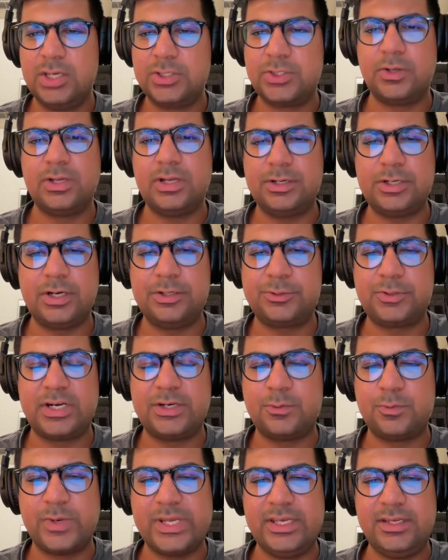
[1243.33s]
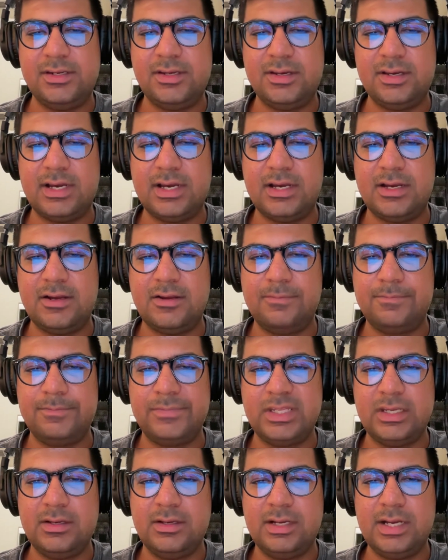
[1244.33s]
So I'll try to read a
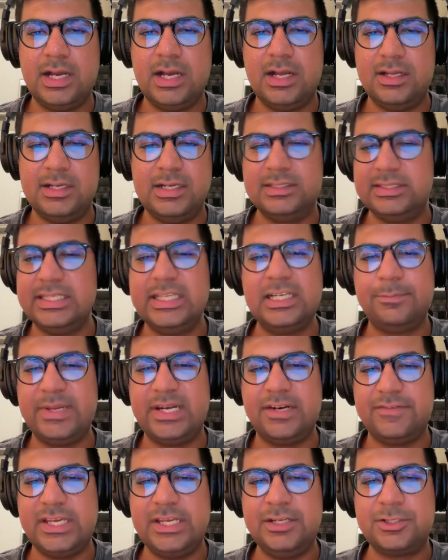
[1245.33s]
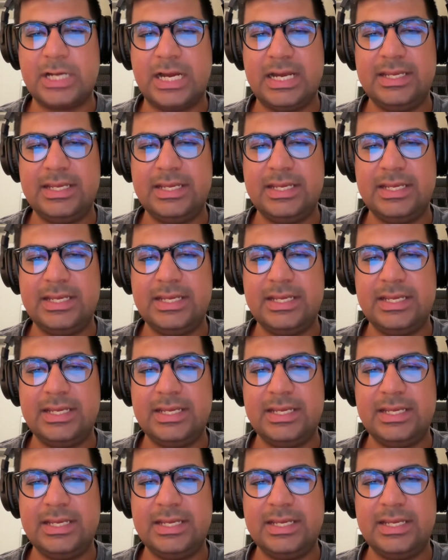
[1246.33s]
little bit of each.